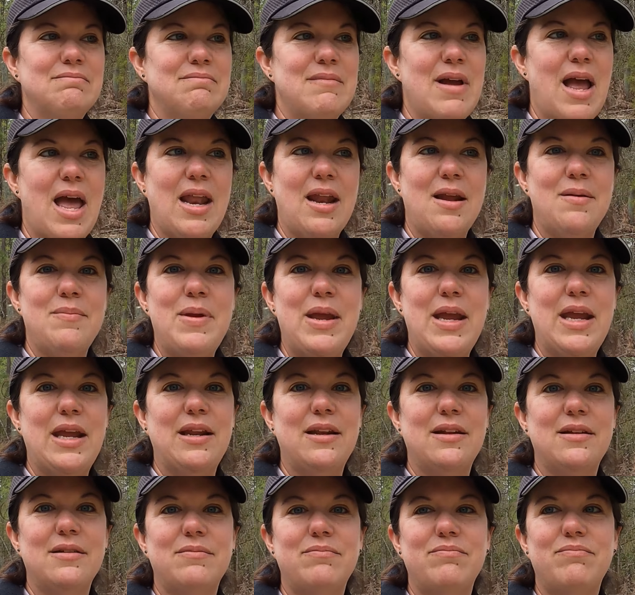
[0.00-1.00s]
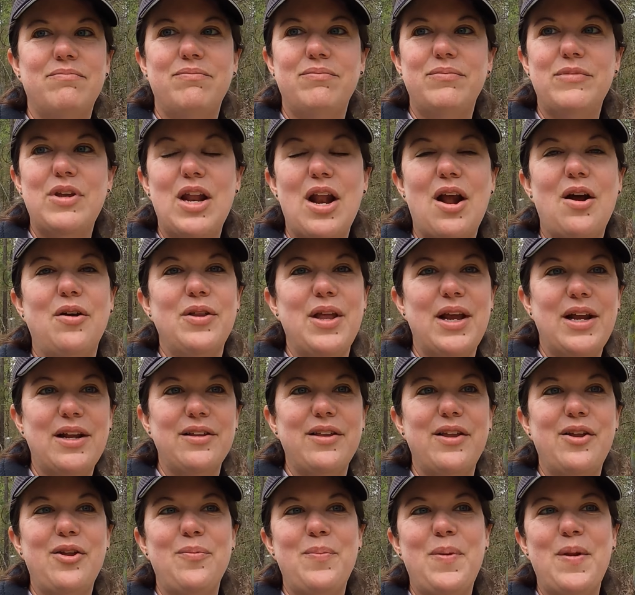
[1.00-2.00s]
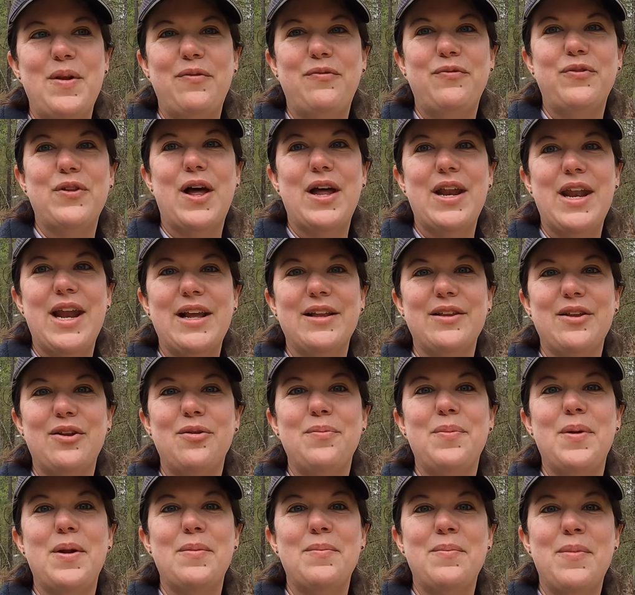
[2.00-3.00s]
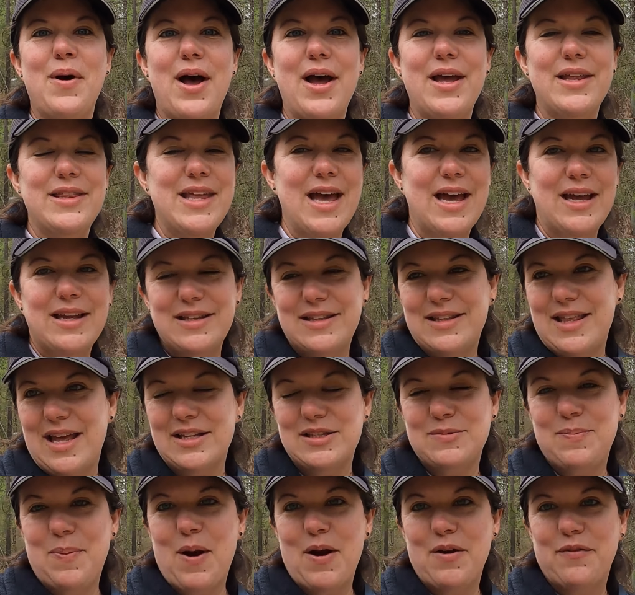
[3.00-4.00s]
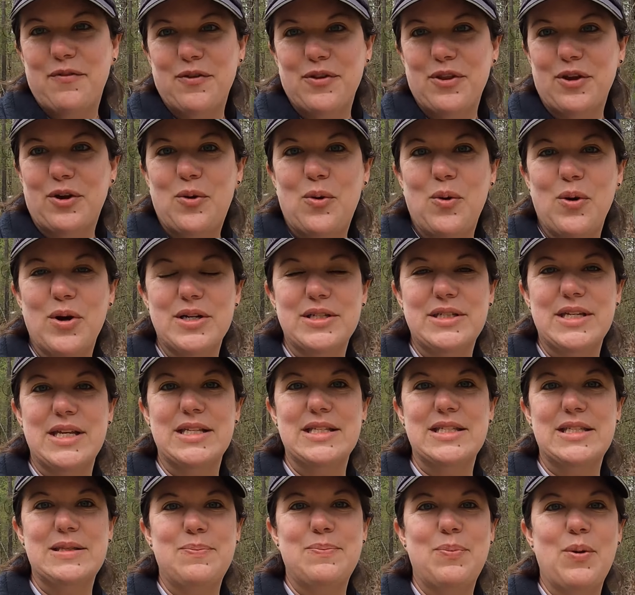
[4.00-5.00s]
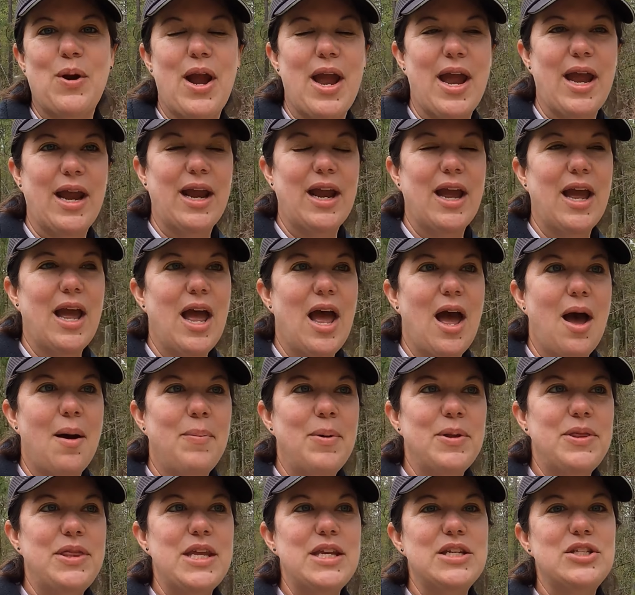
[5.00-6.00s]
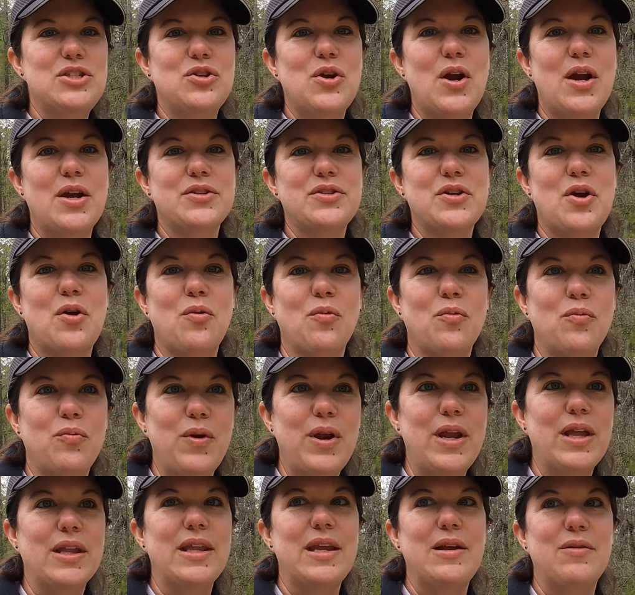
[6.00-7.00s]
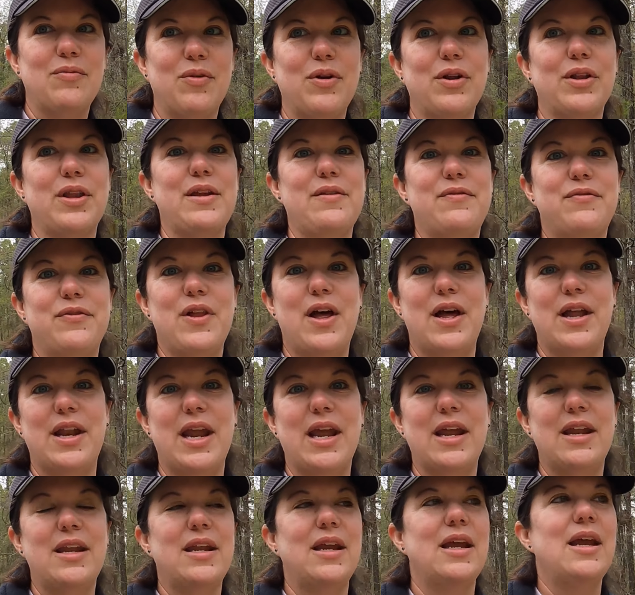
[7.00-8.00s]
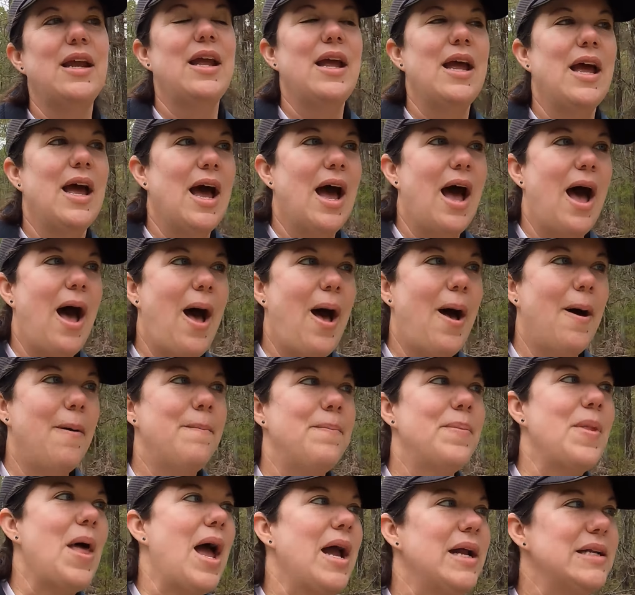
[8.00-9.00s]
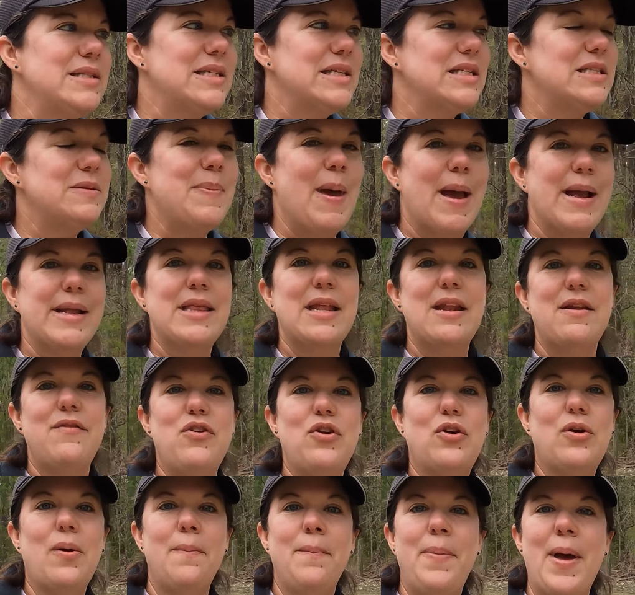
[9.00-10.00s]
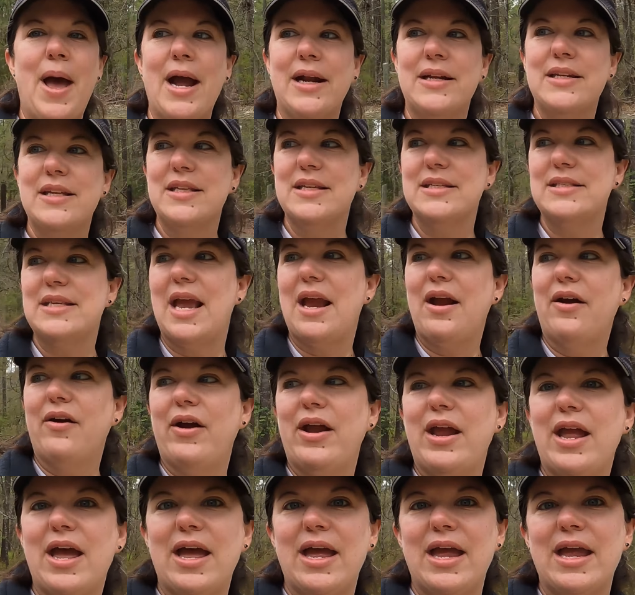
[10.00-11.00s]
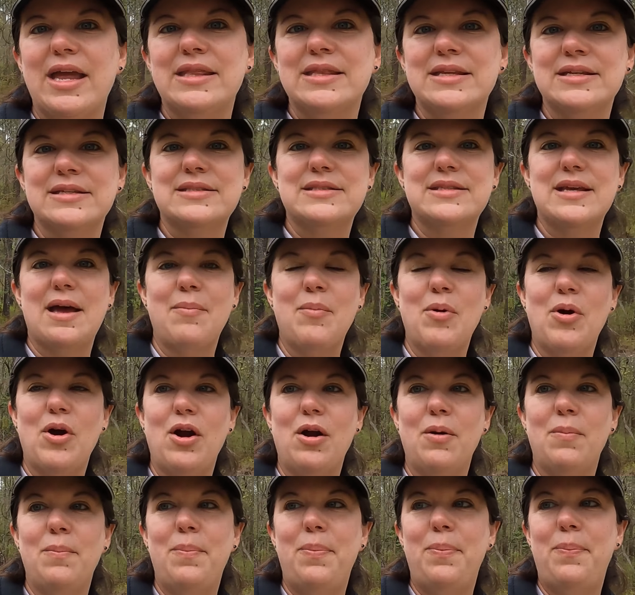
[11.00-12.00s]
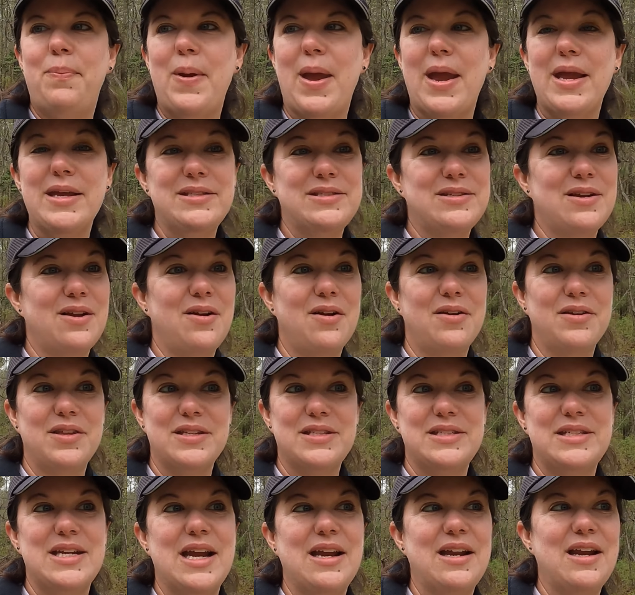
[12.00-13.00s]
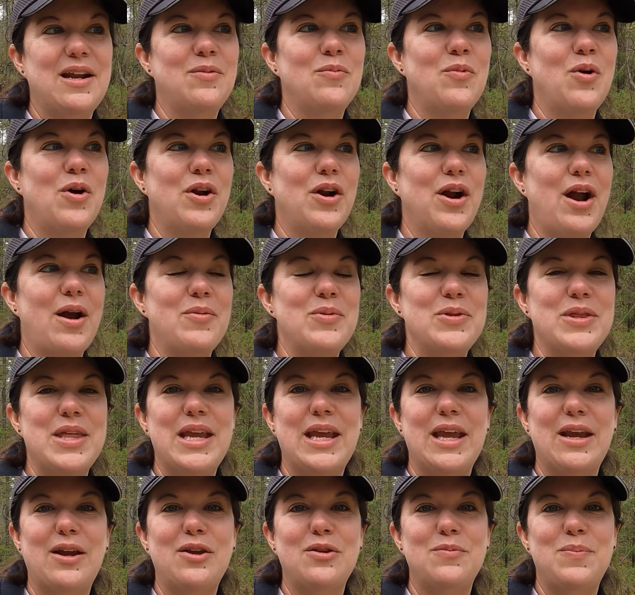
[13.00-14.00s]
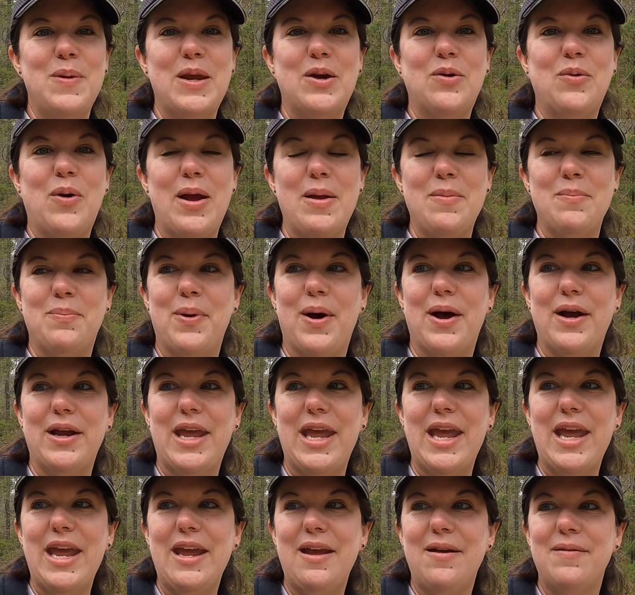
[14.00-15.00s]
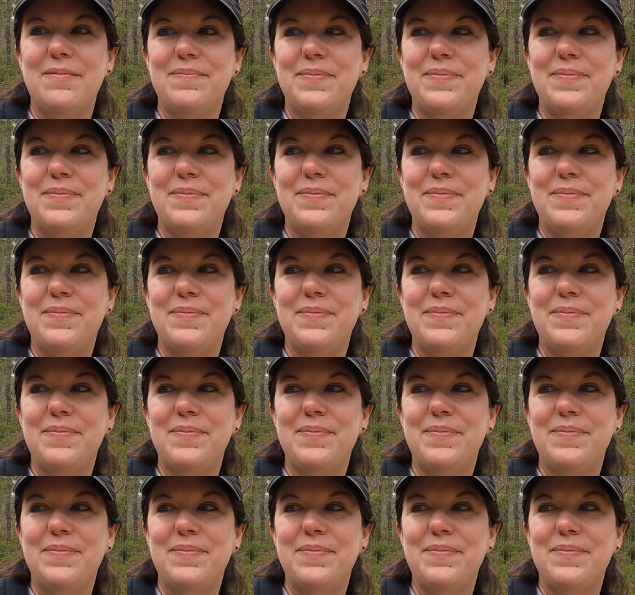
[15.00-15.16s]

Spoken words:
And I mean, you know, like a little bit of flooding, a little bit of mud, that's par for the course in spring, but these trails are really, really flooded. I'd suspect that if you come back to this area in the summer, based on all the standing water, I would think it could be quite buggy.